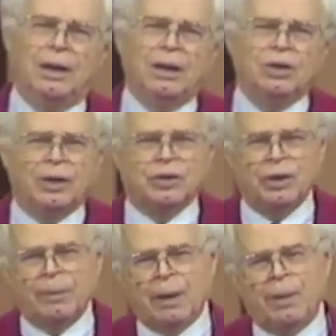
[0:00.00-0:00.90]
He said
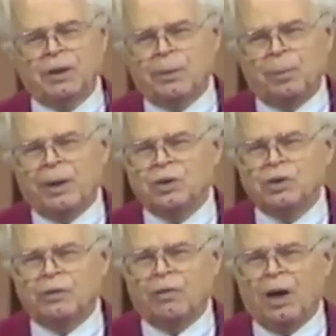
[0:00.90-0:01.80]
something about the
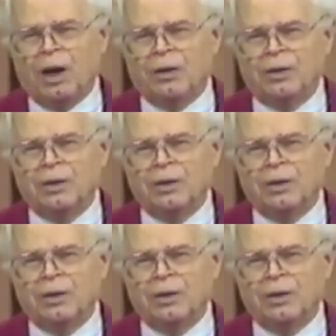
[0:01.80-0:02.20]
presence of God.